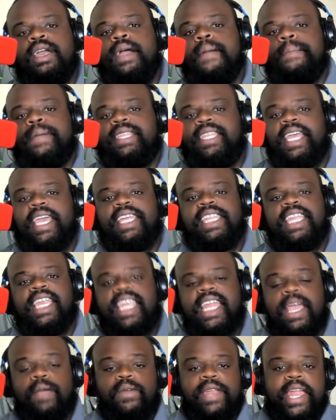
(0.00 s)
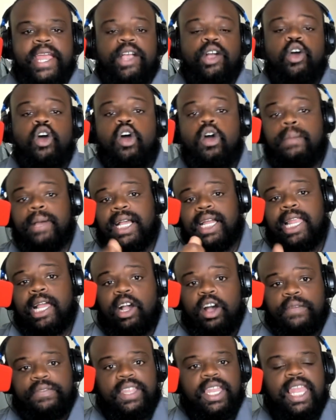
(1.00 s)
But at the end of the day, when they go home and click
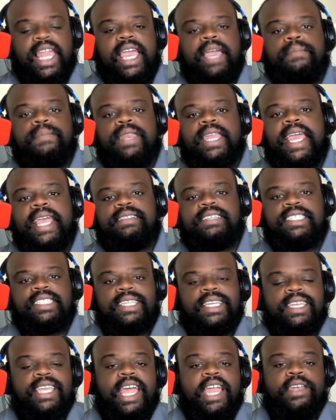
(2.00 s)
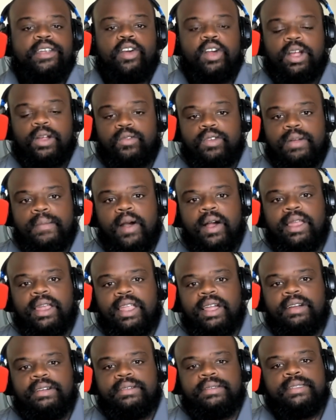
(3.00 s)
off the lamp and they have to sit in that dark room all
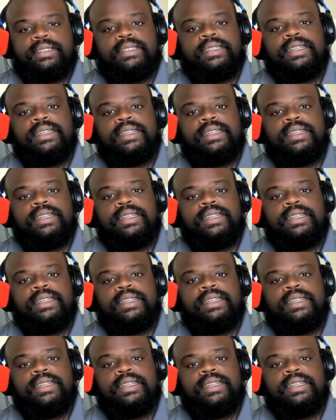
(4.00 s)
alone,